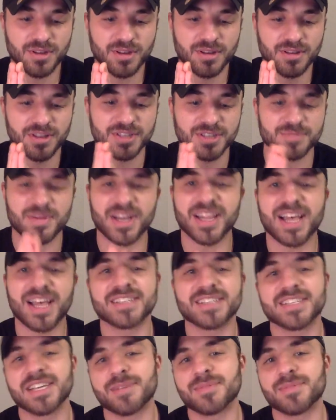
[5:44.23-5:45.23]
This is my
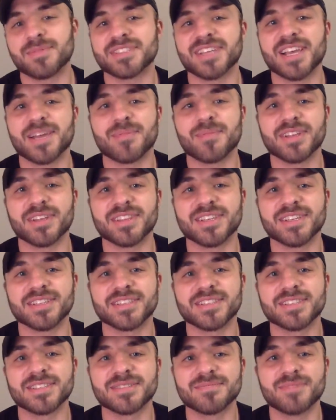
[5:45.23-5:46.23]
last thing I'm gonna say about
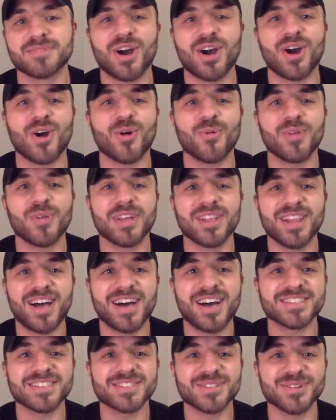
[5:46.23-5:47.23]
this. Oh, we
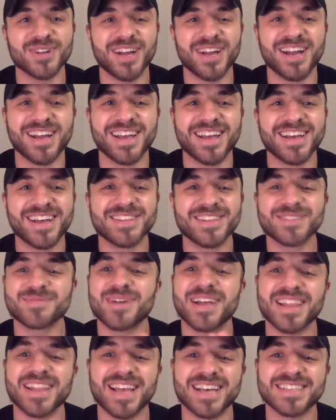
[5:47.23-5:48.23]
lost. This is
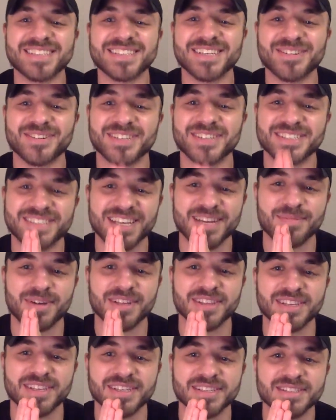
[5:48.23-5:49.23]
my last thing I'm gonna say
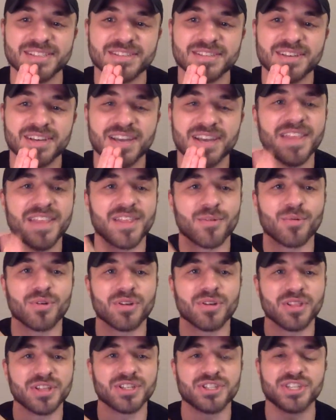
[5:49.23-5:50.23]
about this, and then
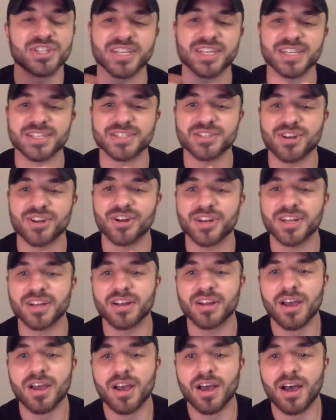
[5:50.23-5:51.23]
we'll legit get started.
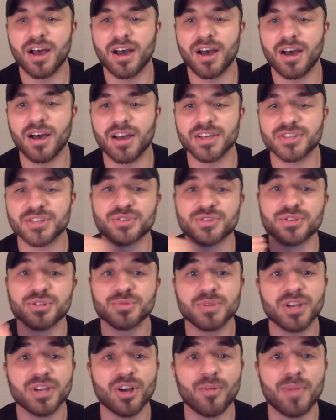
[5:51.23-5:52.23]
As soon as
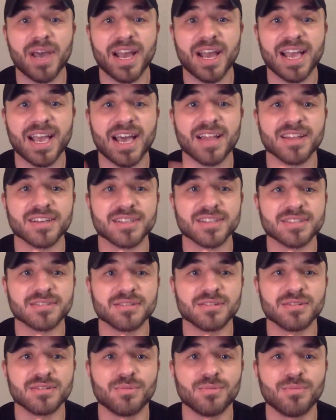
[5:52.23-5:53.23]
we go back,
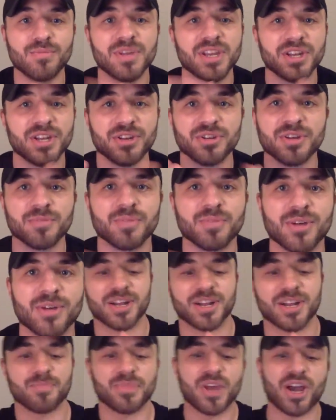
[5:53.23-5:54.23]
Alex, me and you can play.
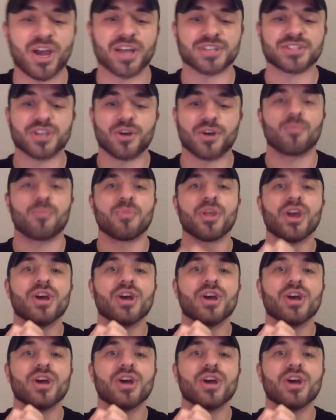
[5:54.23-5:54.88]
All right, so